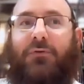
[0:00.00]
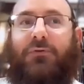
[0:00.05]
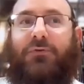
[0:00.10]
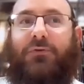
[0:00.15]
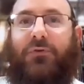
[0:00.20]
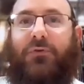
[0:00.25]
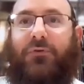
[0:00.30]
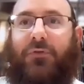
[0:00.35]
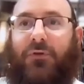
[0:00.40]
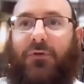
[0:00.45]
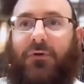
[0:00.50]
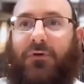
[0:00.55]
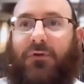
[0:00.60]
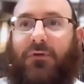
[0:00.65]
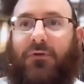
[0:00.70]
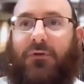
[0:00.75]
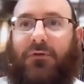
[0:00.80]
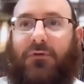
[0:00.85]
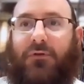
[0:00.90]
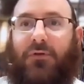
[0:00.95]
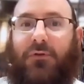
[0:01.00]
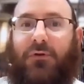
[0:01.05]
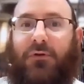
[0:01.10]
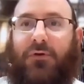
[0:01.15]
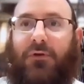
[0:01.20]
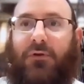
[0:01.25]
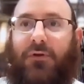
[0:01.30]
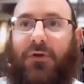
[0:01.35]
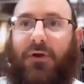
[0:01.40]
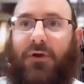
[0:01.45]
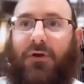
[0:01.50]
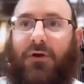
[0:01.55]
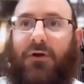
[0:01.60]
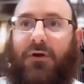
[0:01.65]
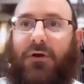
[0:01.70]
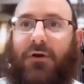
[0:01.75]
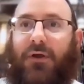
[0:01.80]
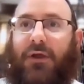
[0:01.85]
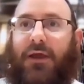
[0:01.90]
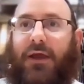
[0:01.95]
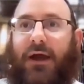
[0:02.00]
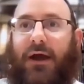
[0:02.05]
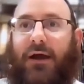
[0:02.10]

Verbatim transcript: to just learn to learn Torah,